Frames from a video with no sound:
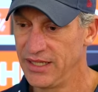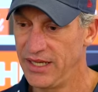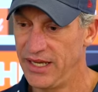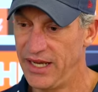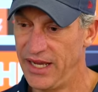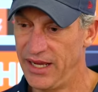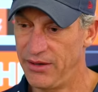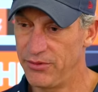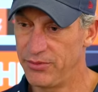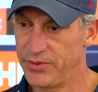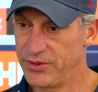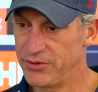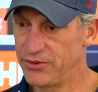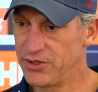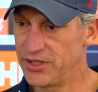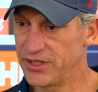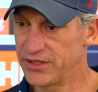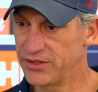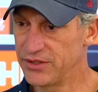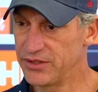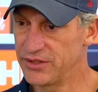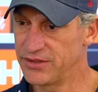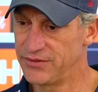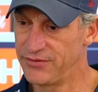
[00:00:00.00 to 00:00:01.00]
will be
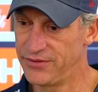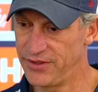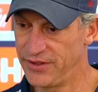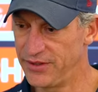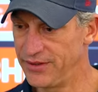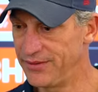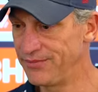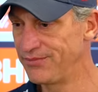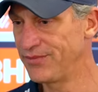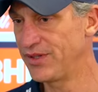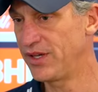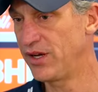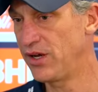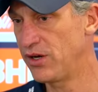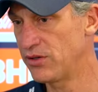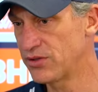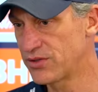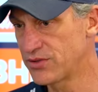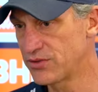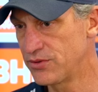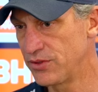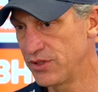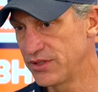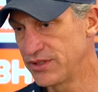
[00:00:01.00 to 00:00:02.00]
really good for the whole
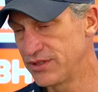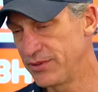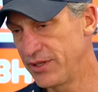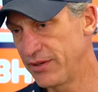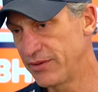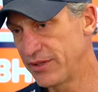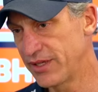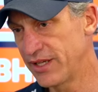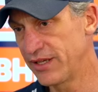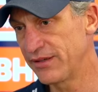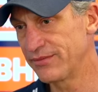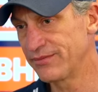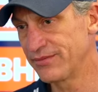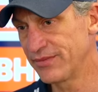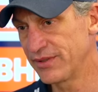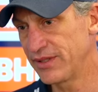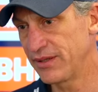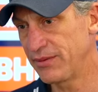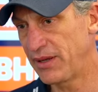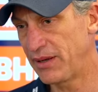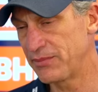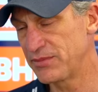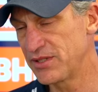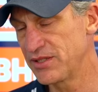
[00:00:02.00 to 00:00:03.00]
squad to be able to get
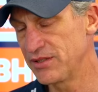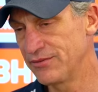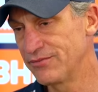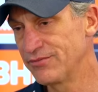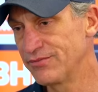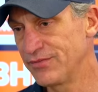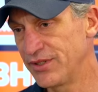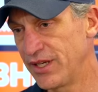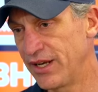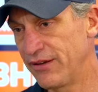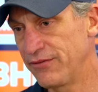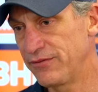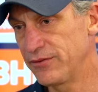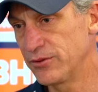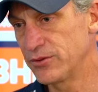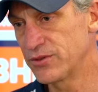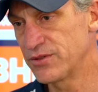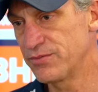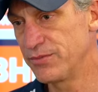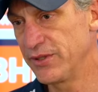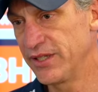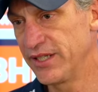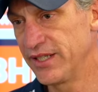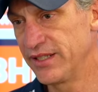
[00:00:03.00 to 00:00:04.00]
up to, you know, full
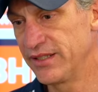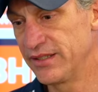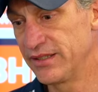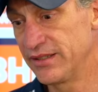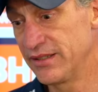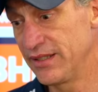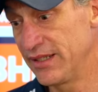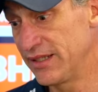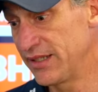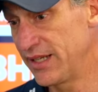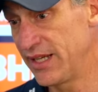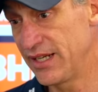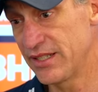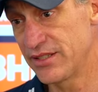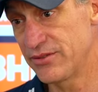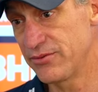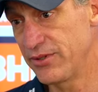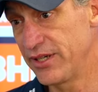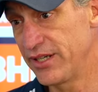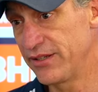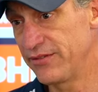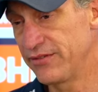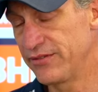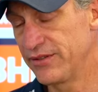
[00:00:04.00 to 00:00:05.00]
speed and get us
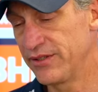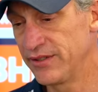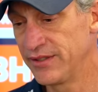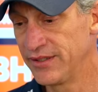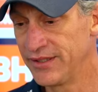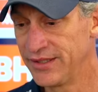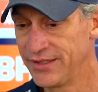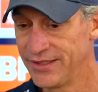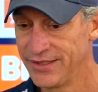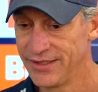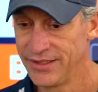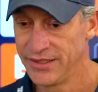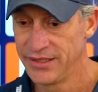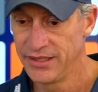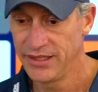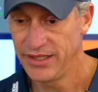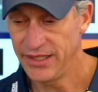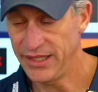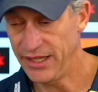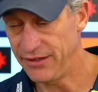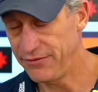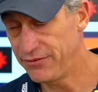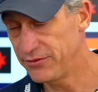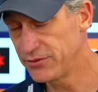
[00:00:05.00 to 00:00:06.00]
ready for,
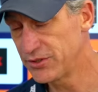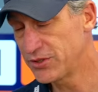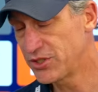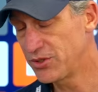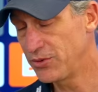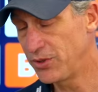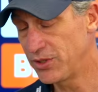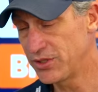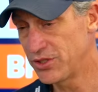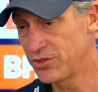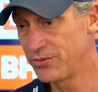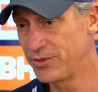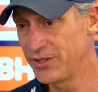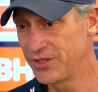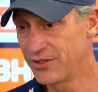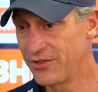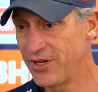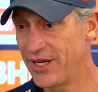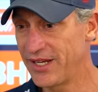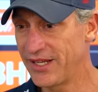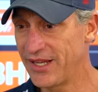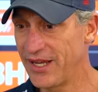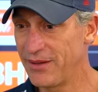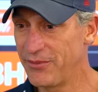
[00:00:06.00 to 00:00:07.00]
yeah, for what should be a
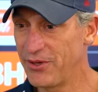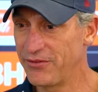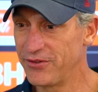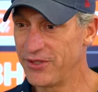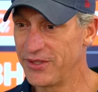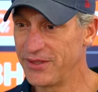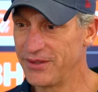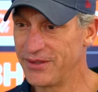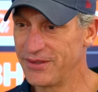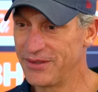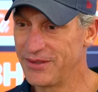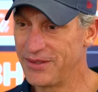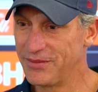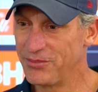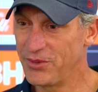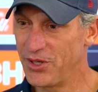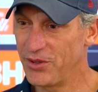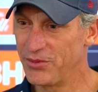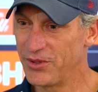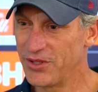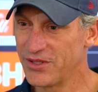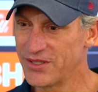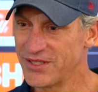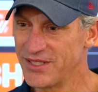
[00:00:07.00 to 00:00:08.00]
great game over in
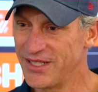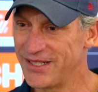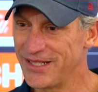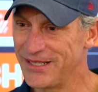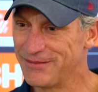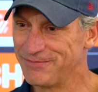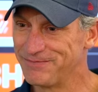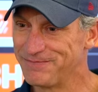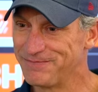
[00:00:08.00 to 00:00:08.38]
Melbourne on Sunday.